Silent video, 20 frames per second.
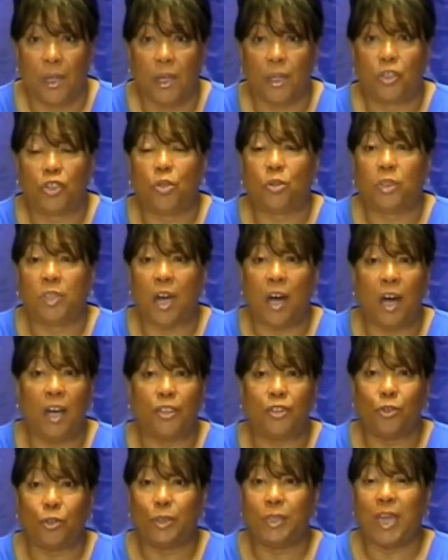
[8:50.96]
to
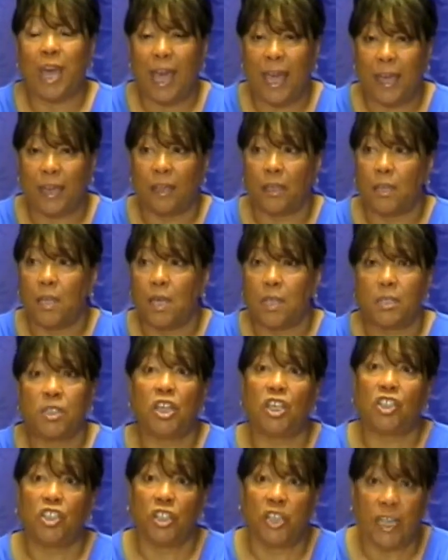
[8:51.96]
undertake
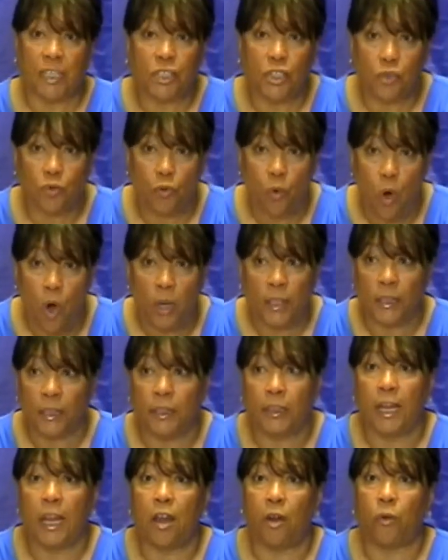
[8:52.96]
such an
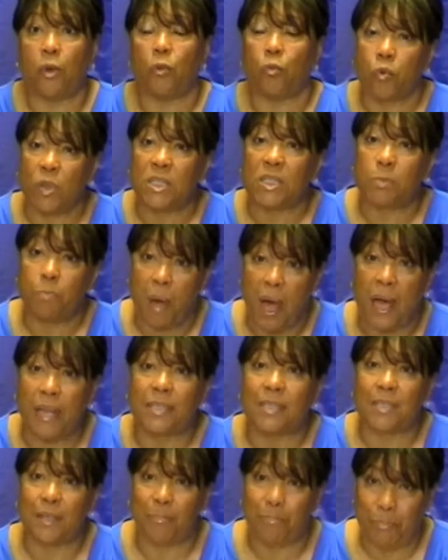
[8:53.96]
extraordinary
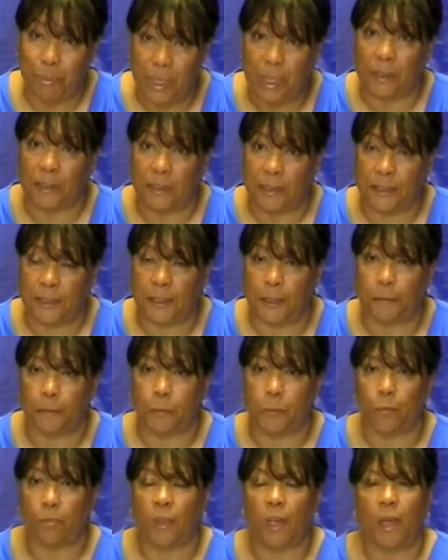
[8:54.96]
responsibility.
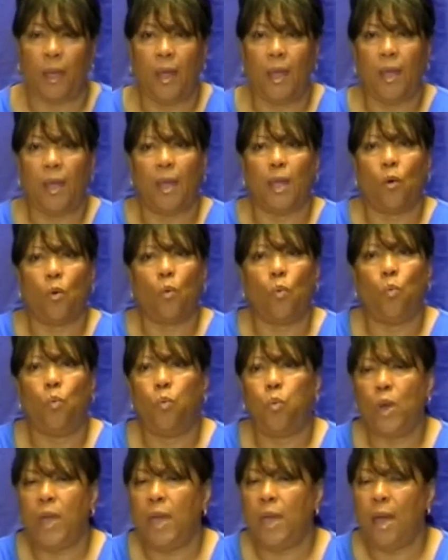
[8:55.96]

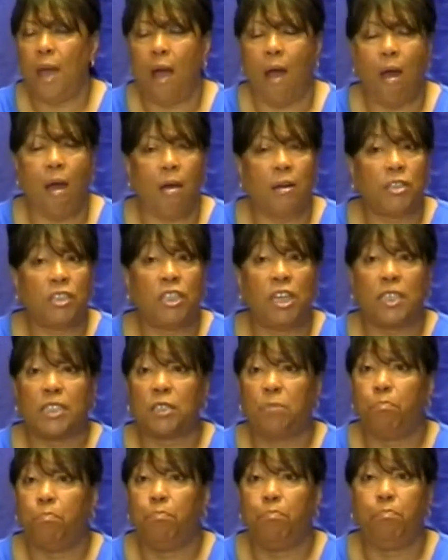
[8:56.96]
We are
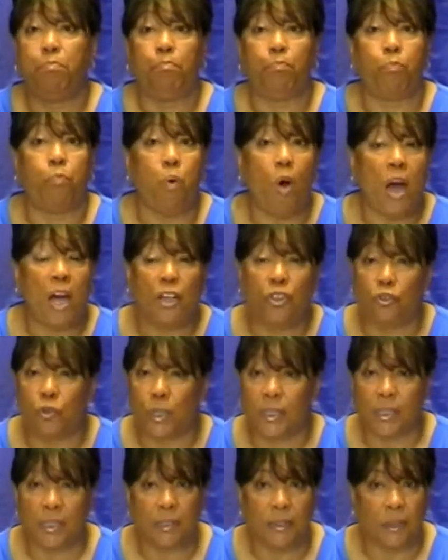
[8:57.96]
just
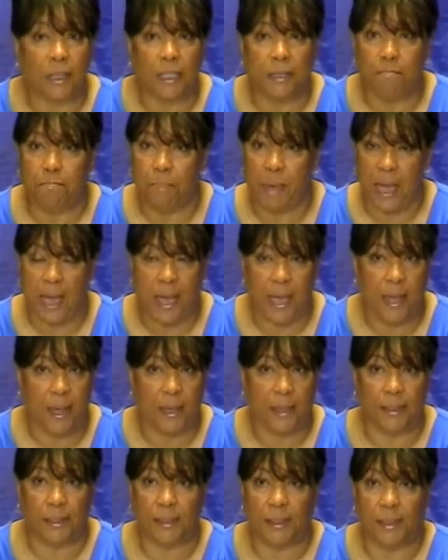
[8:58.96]
wondrously
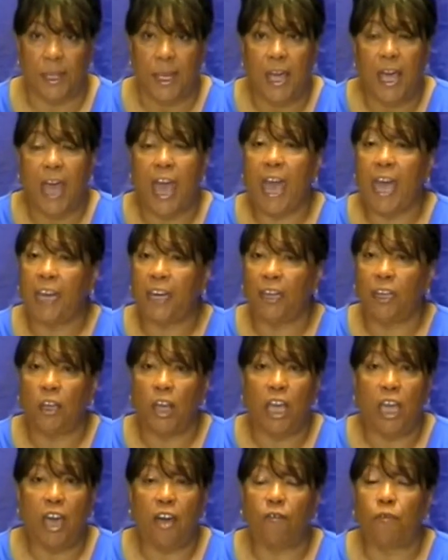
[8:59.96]
made. And
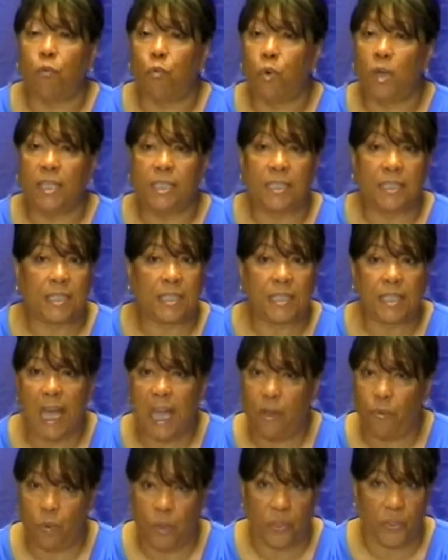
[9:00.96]
if we
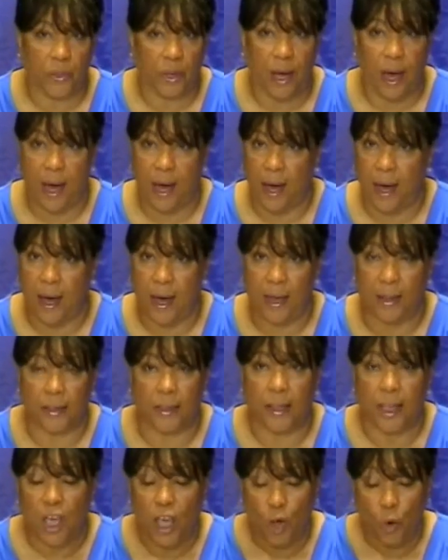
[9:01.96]
stay with God,
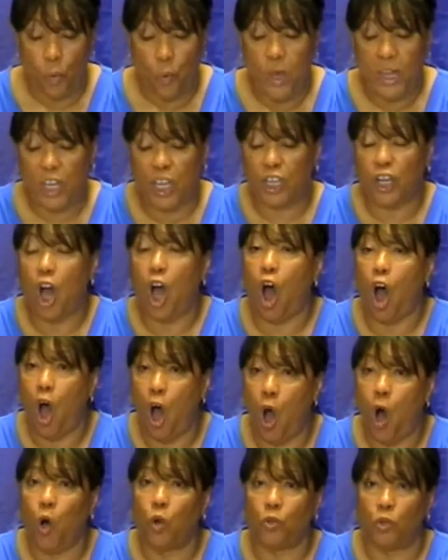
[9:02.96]
we can
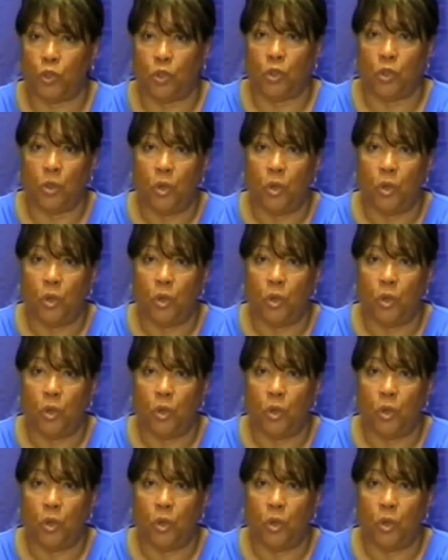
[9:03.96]
all do